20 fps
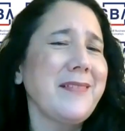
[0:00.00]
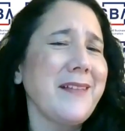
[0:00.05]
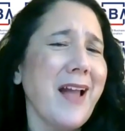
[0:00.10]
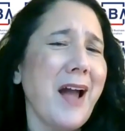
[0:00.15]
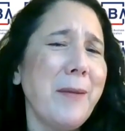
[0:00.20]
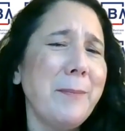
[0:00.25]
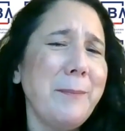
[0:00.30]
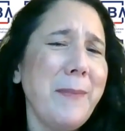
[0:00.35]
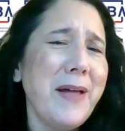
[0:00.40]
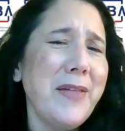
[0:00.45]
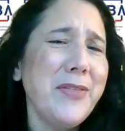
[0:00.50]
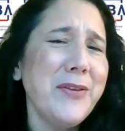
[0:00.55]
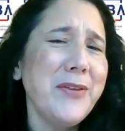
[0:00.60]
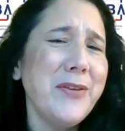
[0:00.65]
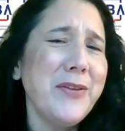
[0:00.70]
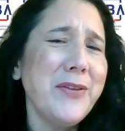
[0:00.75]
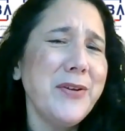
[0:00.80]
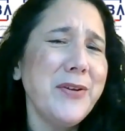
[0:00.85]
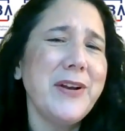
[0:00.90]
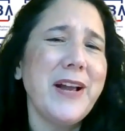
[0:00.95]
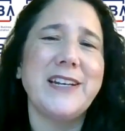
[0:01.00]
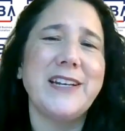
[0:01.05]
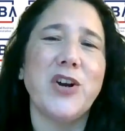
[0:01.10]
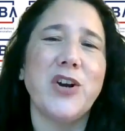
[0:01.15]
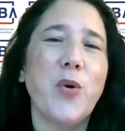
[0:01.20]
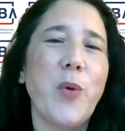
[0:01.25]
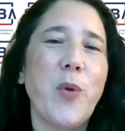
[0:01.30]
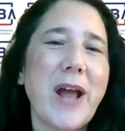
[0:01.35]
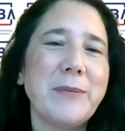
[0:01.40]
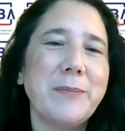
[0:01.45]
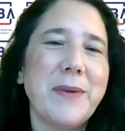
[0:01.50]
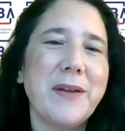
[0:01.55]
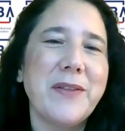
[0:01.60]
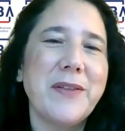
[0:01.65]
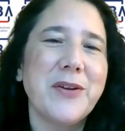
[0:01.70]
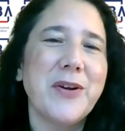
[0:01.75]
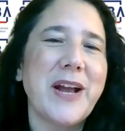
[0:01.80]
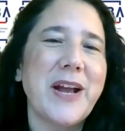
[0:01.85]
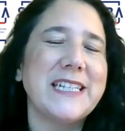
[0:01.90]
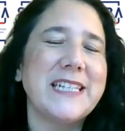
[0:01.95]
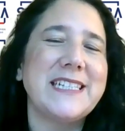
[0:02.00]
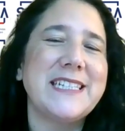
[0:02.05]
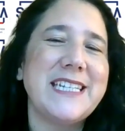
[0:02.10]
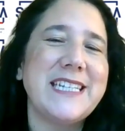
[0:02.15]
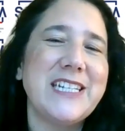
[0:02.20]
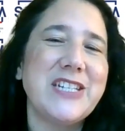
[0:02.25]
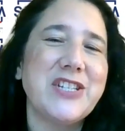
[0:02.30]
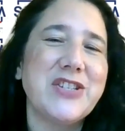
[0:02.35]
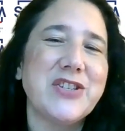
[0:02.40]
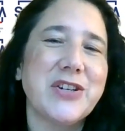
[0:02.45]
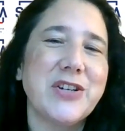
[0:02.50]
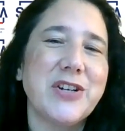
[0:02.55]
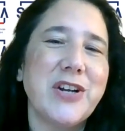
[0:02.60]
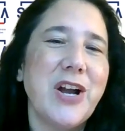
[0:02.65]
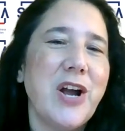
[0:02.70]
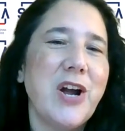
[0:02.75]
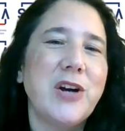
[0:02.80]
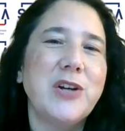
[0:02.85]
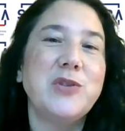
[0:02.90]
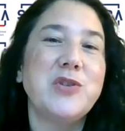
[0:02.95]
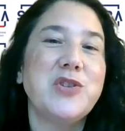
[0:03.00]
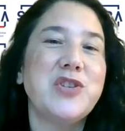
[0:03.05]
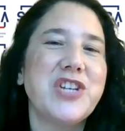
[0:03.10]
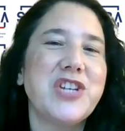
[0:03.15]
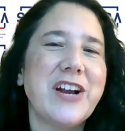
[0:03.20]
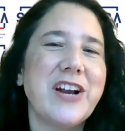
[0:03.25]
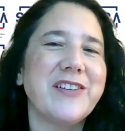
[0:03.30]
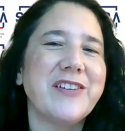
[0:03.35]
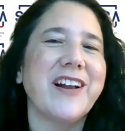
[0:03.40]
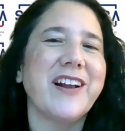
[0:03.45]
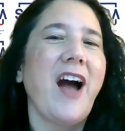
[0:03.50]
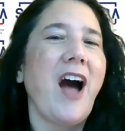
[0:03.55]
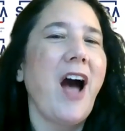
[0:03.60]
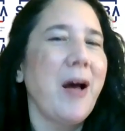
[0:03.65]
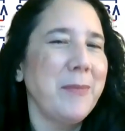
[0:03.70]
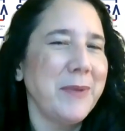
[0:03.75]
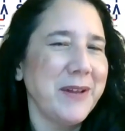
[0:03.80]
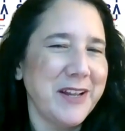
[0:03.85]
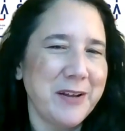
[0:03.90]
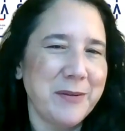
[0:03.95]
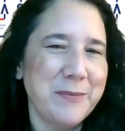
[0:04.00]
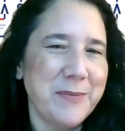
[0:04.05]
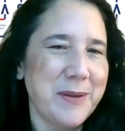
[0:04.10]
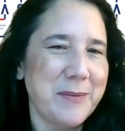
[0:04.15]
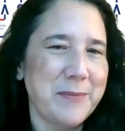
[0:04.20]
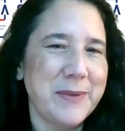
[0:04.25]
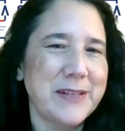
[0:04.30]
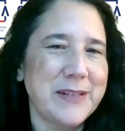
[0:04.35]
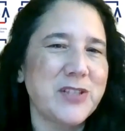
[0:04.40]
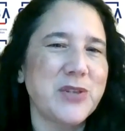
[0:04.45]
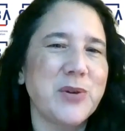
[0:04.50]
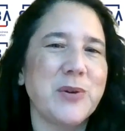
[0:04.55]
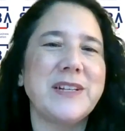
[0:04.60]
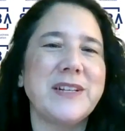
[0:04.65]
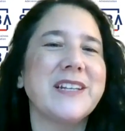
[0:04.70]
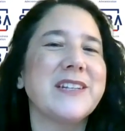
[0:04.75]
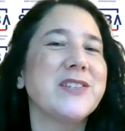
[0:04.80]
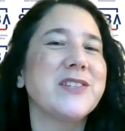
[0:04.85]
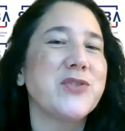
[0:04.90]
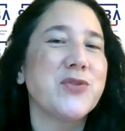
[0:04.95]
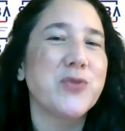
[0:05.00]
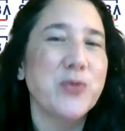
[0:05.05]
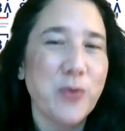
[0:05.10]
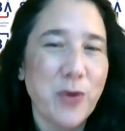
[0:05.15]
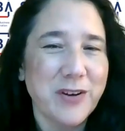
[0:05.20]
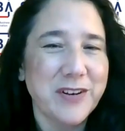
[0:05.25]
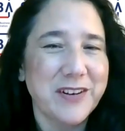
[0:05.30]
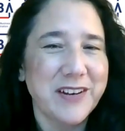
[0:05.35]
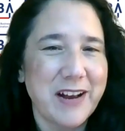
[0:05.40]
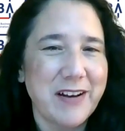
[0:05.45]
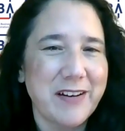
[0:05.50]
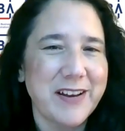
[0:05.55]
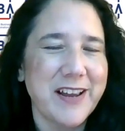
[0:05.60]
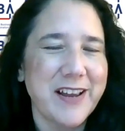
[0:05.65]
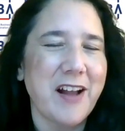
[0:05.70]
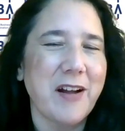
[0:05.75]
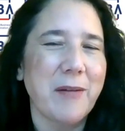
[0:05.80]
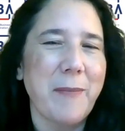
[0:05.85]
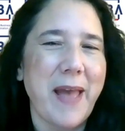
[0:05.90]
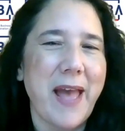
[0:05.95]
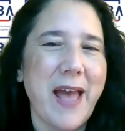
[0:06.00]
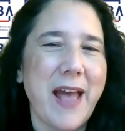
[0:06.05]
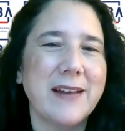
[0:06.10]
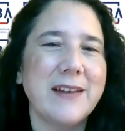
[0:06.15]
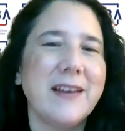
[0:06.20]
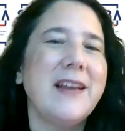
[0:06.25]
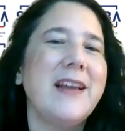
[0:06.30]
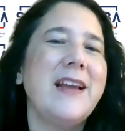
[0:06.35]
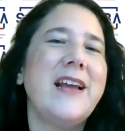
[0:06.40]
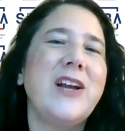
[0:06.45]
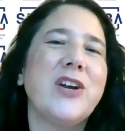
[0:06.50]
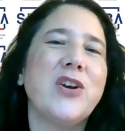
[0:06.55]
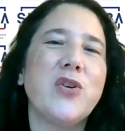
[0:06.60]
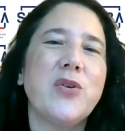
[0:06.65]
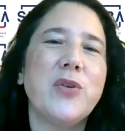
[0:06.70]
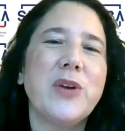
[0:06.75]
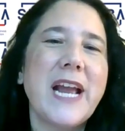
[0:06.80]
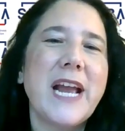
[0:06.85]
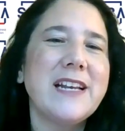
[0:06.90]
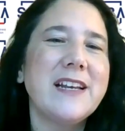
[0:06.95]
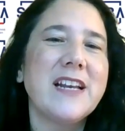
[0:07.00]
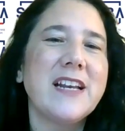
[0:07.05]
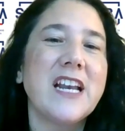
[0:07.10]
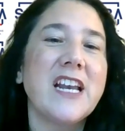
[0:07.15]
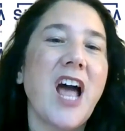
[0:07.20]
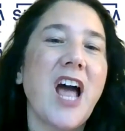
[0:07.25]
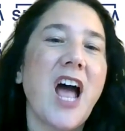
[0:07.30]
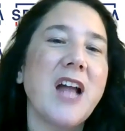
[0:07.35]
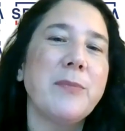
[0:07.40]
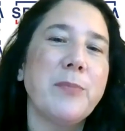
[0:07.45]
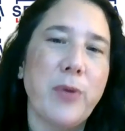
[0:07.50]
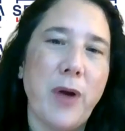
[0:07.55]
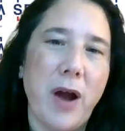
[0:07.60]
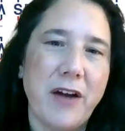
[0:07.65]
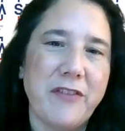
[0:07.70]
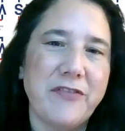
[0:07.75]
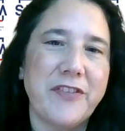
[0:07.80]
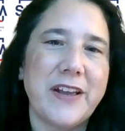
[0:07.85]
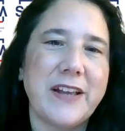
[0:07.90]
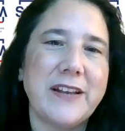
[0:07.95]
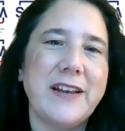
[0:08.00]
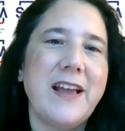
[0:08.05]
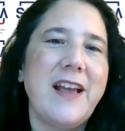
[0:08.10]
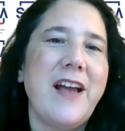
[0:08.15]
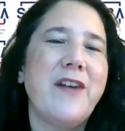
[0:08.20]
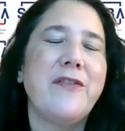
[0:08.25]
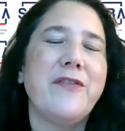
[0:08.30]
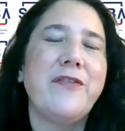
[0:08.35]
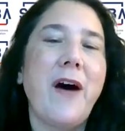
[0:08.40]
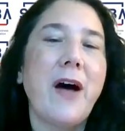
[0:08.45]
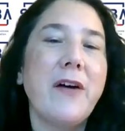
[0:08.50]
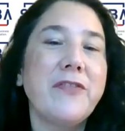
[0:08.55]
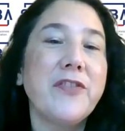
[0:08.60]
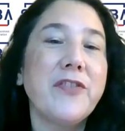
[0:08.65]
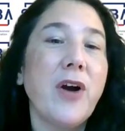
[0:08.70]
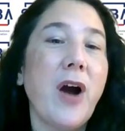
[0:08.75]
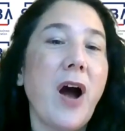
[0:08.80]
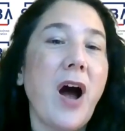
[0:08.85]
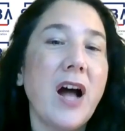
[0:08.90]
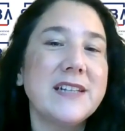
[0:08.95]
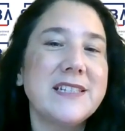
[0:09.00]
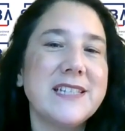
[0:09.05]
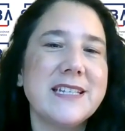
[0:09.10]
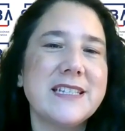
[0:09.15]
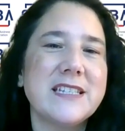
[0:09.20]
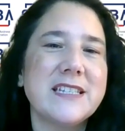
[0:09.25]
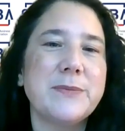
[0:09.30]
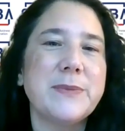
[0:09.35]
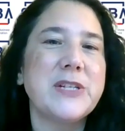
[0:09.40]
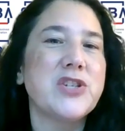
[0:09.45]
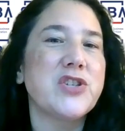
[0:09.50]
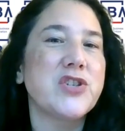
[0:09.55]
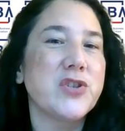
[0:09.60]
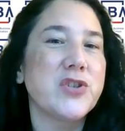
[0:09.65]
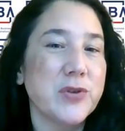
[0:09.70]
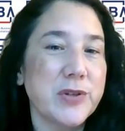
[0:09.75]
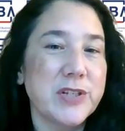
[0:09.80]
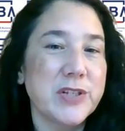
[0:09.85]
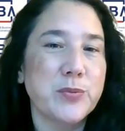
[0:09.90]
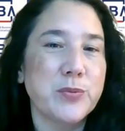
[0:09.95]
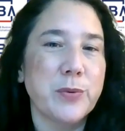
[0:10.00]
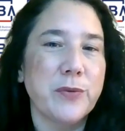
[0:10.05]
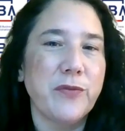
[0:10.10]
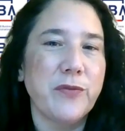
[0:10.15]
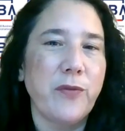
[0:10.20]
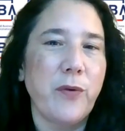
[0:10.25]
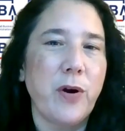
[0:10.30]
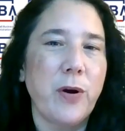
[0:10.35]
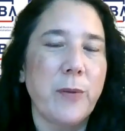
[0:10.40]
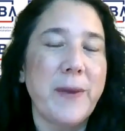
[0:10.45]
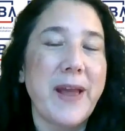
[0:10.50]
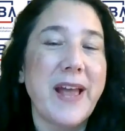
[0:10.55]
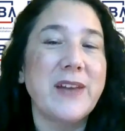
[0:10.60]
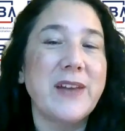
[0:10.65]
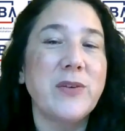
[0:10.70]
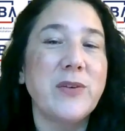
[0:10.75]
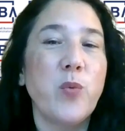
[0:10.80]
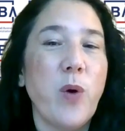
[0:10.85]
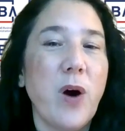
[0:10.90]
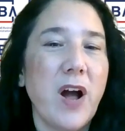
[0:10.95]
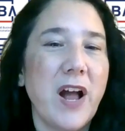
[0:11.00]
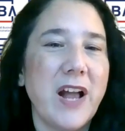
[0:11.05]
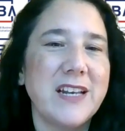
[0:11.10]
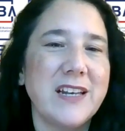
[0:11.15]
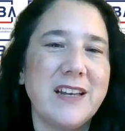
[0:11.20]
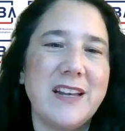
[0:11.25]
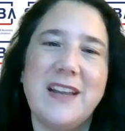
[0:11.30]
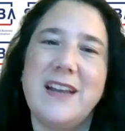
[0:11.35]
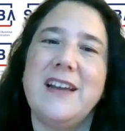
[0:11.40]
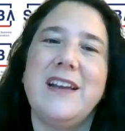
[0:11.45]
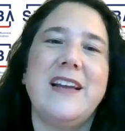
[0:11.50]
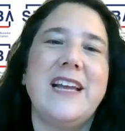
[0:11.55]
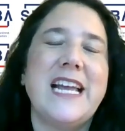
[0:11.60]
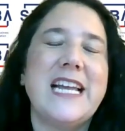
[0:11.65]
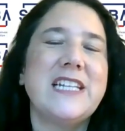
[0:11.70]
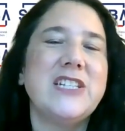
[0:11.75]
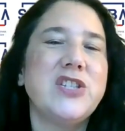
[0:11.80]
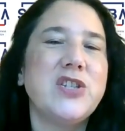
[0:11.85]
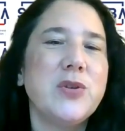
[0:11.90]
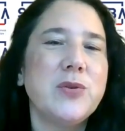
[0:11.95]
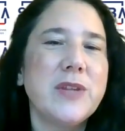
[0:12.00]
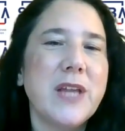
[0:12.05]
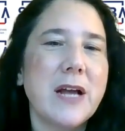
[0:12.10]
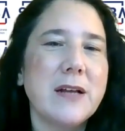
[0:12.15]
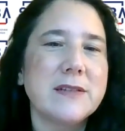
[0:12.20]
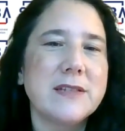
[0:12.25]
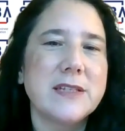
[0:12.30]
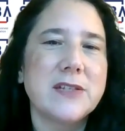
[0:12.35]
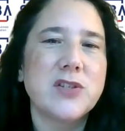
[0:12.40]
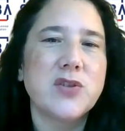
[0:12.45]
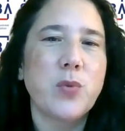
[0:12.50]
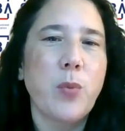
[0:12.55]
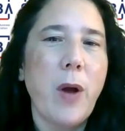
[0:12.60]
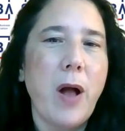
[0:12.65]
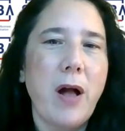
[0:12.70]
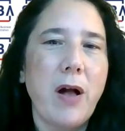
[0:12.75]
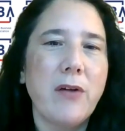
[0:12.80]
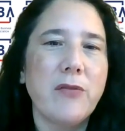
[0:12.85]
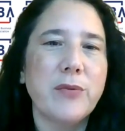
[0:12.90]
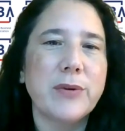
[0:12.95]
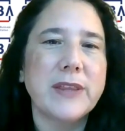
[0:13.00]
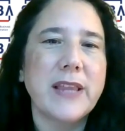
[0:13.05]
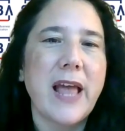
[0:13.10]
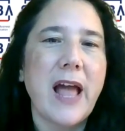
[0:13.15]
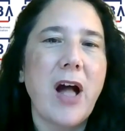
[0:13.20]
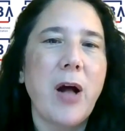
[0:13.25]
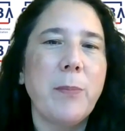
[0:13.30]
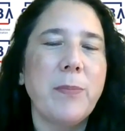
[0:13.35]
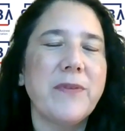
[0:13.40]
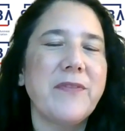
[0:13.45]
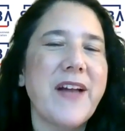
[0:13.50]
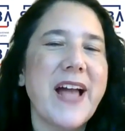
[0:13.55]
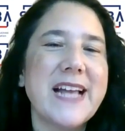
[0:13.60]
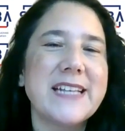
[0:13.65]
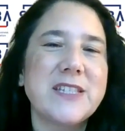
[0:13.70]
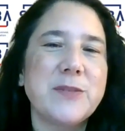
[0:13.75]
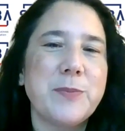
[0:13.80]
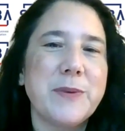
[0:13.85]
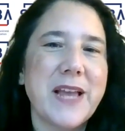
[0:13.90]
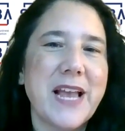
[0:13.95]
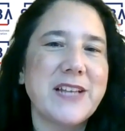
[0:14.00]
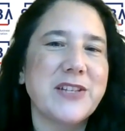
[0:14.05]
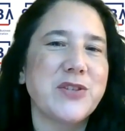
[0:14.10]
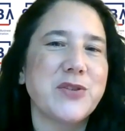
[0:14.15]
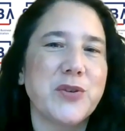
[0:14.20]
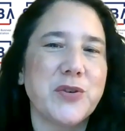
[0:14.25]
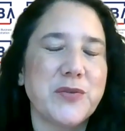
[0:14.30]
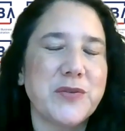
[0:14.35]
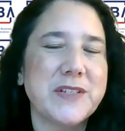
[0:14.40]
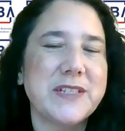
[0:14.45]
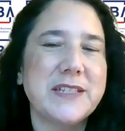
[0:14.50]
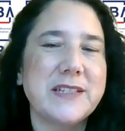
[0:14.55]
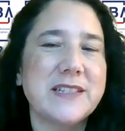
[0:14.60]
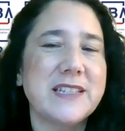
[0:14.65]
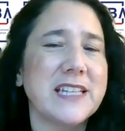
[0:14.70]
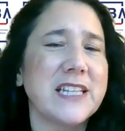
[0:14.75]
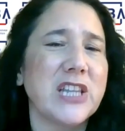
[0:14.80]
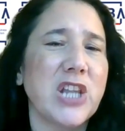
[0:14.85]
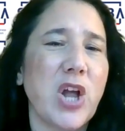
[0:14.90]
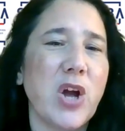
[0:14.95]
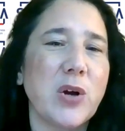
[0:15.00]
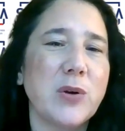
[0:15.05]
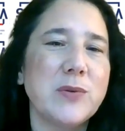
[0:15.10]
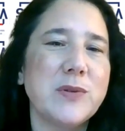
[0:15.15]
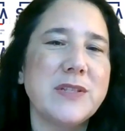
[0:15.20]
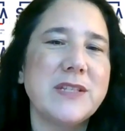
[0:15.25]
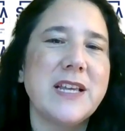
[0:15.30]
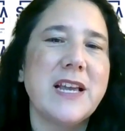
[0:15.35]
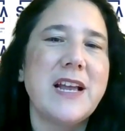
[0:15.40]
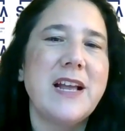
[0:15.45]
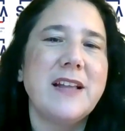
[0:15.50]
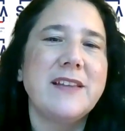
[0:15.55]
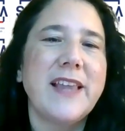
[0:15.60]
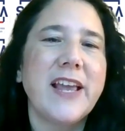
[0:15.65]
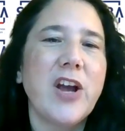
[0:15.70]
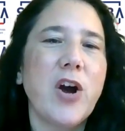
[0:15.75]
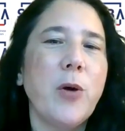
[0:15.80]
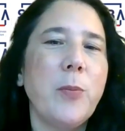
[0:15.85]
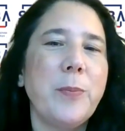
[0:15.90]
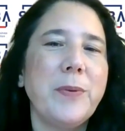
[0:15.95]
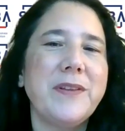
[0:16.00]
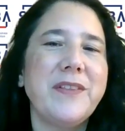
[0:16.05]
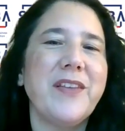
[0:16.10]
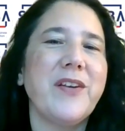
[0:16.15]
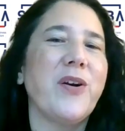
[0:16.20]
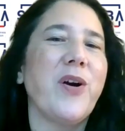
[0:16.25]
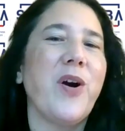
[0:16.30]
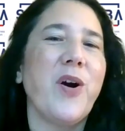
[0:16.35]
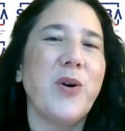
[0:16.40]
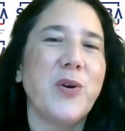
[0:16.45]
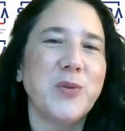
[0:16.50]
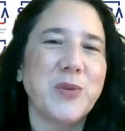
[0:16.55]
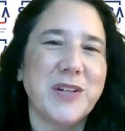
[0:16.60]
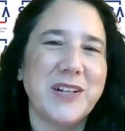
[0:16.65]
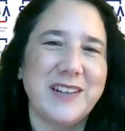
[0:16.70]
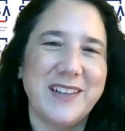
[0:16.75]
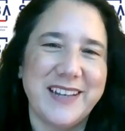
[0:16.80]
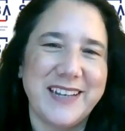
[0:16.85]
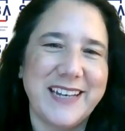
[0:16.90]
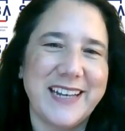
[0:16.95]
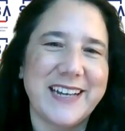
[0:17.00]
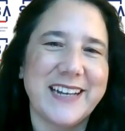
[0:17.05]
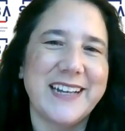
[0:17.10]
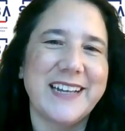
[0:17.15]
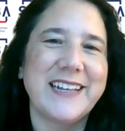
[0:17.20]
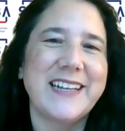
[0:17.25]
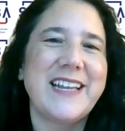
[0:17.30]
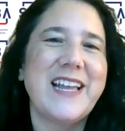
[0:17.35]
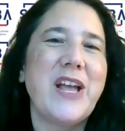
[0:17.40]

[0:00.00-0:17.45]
A mother and a grandmother and a teacher who shared a common commitment to an extraordinary young man created a nonprofit, fought for autism insurance reform, and won. In 2012, with the help of SBA services and loans, they opened their own clinic.